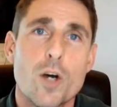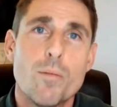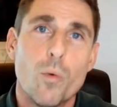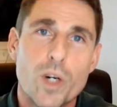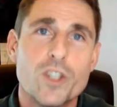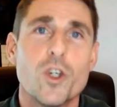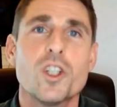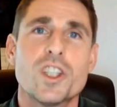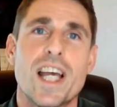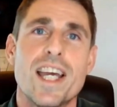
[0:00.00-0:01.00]
But what he
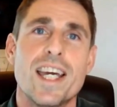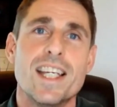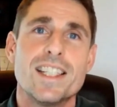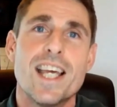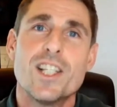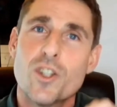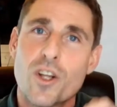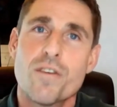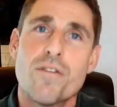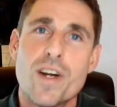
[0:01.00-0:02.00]
does say is it's not
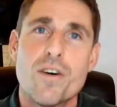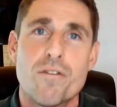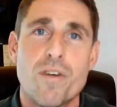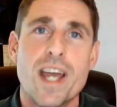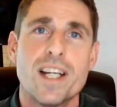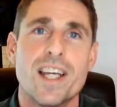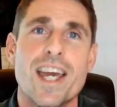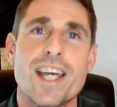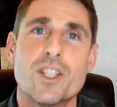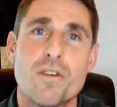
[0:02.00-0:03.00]
the fear of failure.
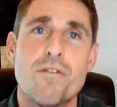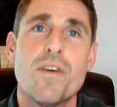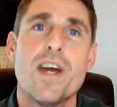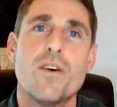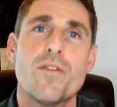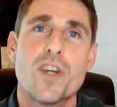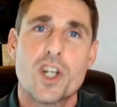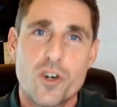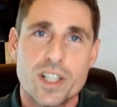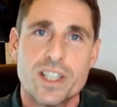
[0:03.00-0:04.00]
It's the fear of the
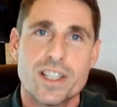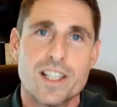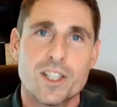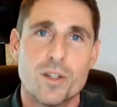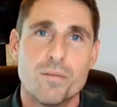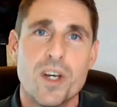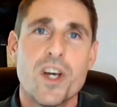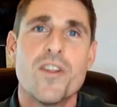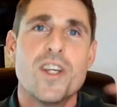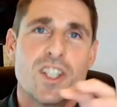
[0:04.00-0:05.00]
criticism
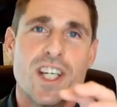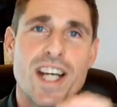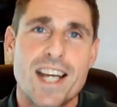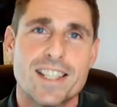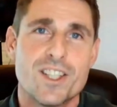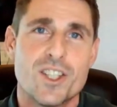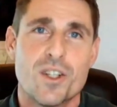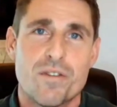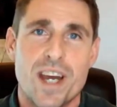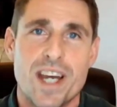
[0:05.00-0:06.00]
that's connected to the
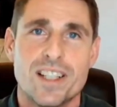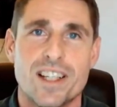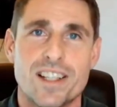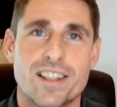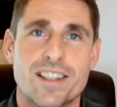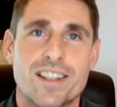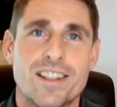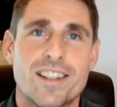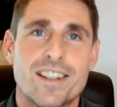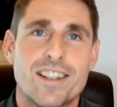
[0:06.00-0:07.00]
failure.
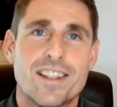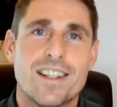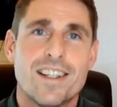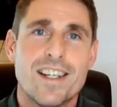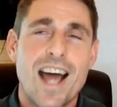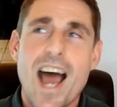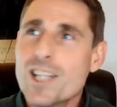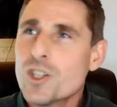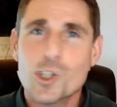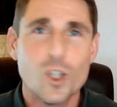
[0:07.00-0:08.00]
I
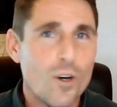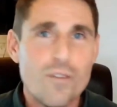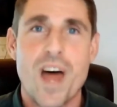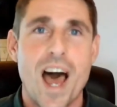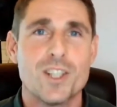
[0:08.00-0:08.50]
just love that.